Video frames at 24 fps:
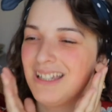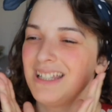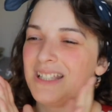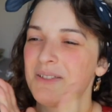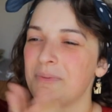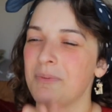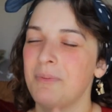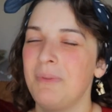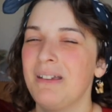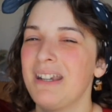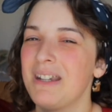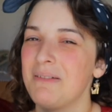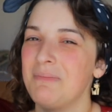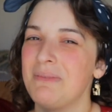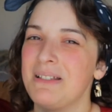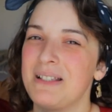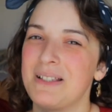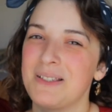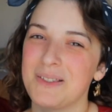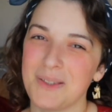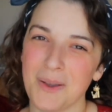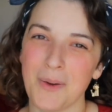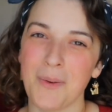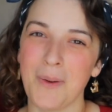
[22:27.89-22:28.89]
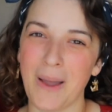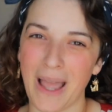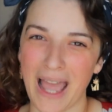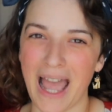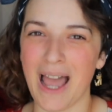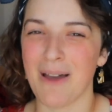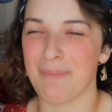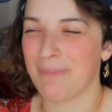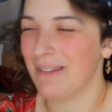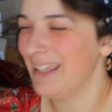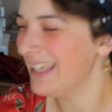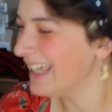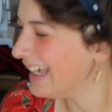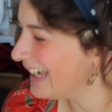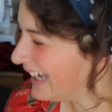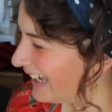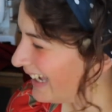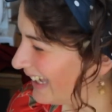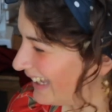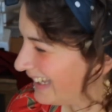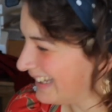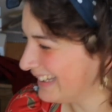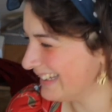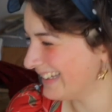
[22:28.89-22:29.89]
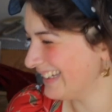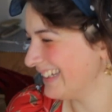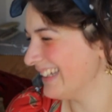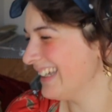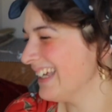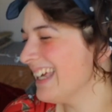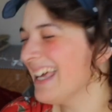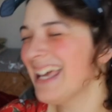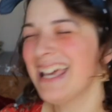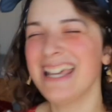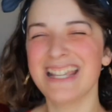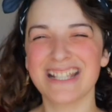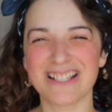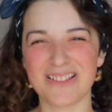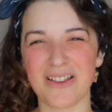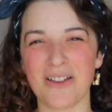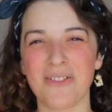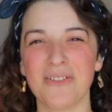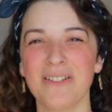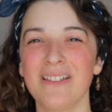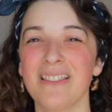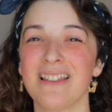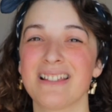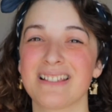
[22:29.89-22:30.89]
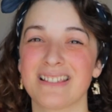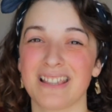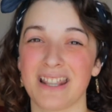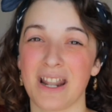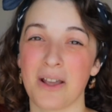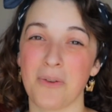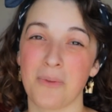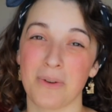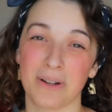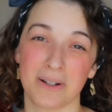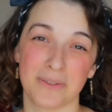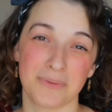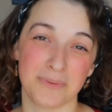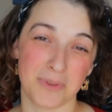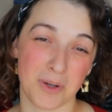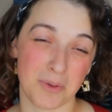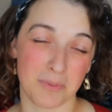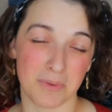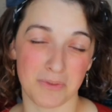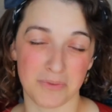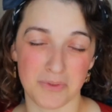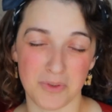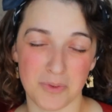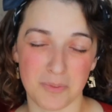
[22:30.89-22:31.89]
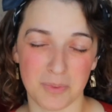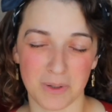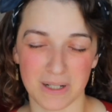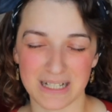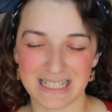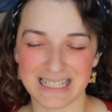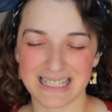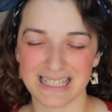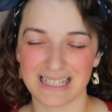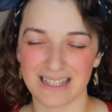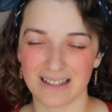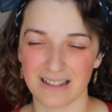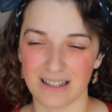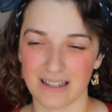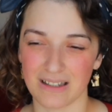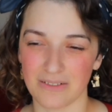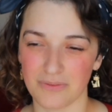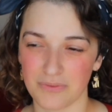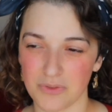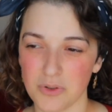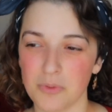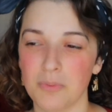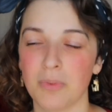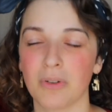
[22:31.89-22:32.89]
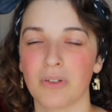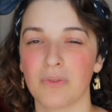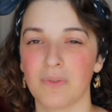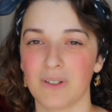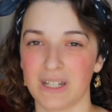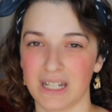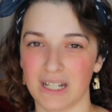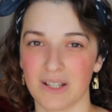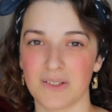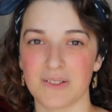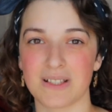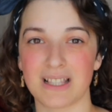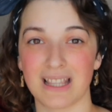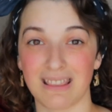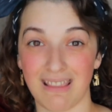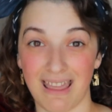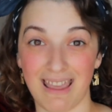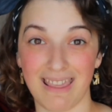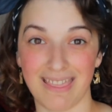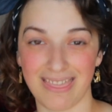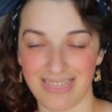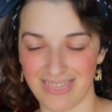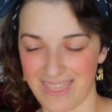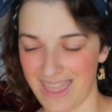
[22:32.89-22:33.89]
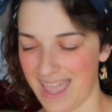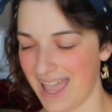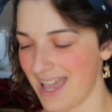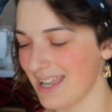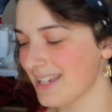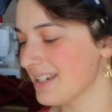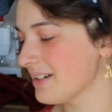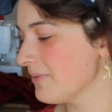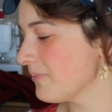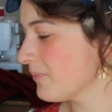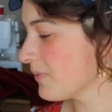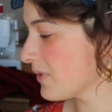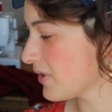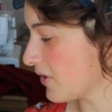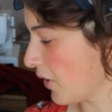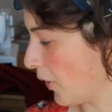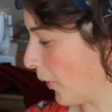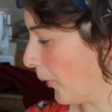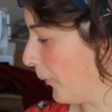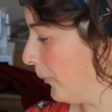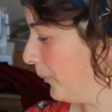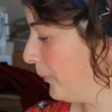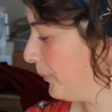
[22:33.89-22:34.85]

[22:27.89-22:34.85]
been making me so happy. So I realized that I want to film a few book videos like that. So